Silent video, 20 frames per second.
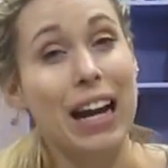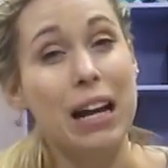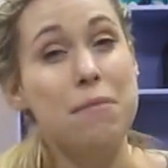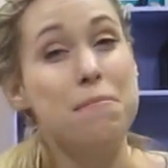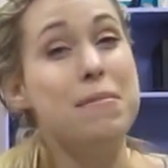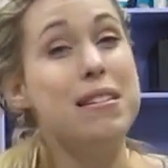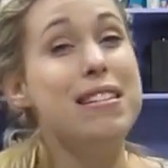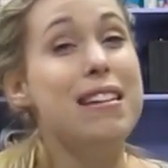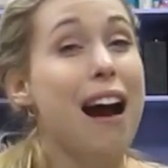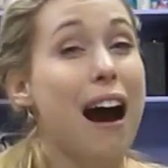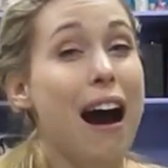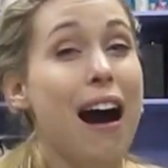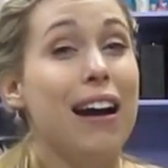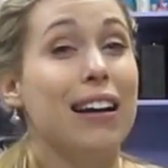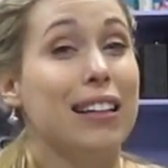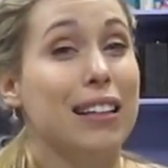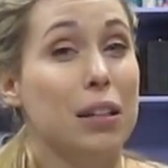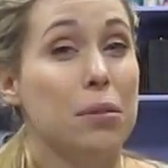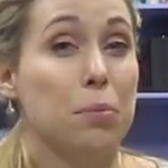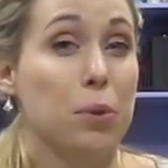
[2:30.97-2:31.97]
I'm
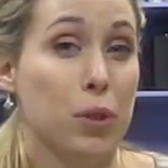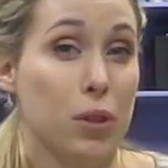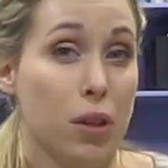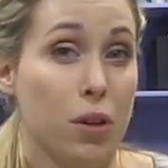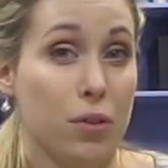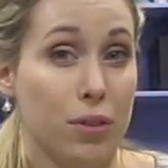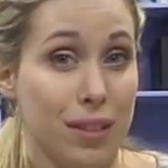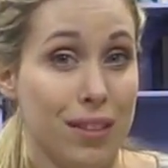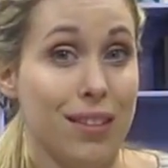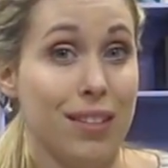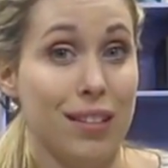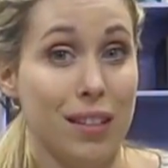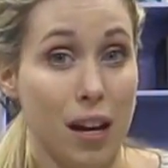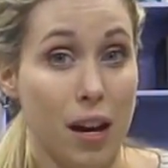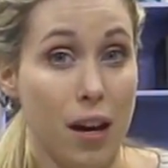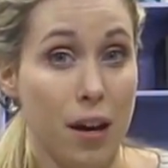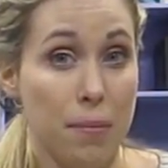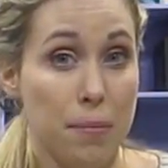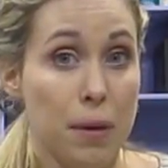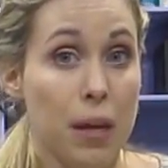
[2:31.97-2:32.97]
not going to put those in the
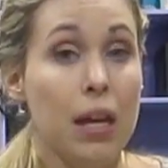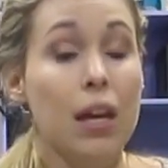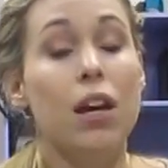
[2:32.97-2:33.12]
tub.